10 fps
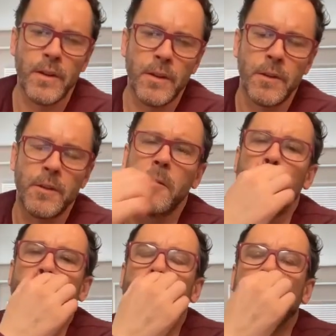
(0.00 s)

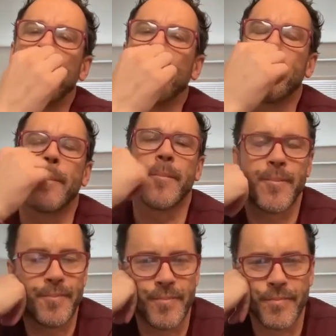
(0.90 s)

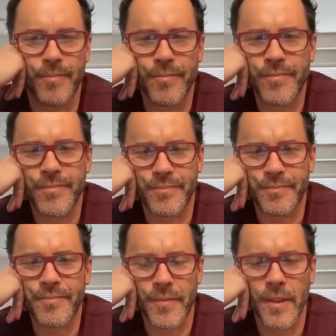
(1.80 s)

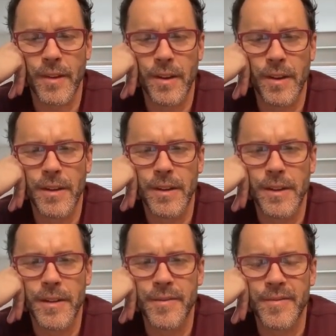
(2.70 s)

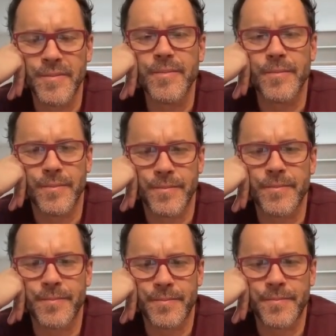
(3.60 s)

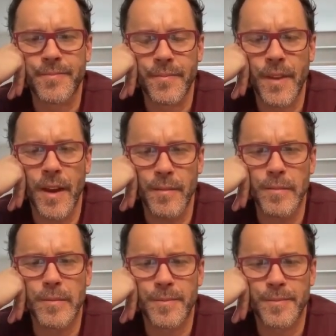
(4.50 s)

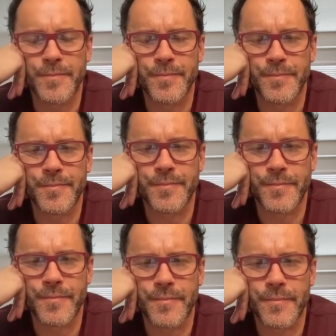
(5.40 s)

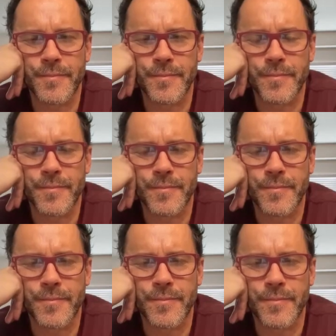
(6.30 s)

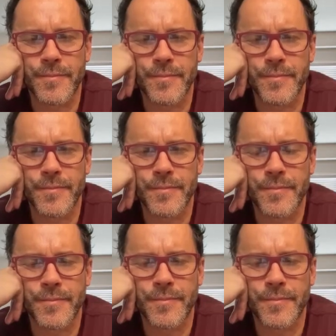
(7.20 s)
This person isn't speaking.